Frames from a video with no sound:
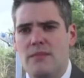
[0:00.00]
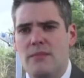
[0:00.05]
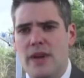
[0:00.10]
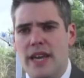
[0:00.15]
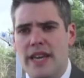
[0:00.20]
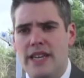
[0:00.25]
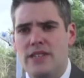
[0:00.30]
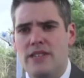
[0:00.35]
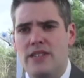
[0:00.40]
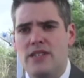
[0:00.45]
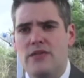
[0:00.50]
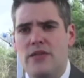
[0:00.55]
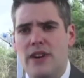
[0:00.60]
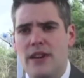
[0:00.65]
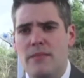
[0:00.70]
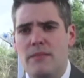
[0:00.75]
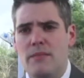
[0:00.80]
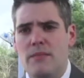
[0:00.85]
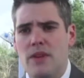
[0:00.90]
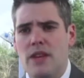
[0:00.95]

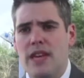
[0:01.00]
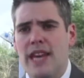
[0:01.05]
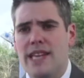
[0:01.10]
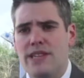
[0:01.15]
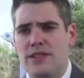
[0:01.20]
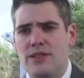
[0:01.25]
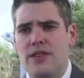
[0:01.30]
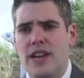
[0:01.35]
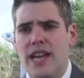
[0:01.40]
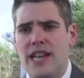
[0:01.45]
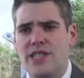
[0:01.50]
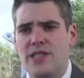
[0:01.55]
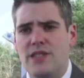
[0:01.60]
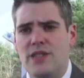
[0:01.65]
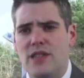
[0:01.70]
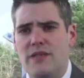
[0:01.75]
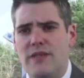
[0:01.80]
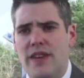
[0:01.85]
mainstream international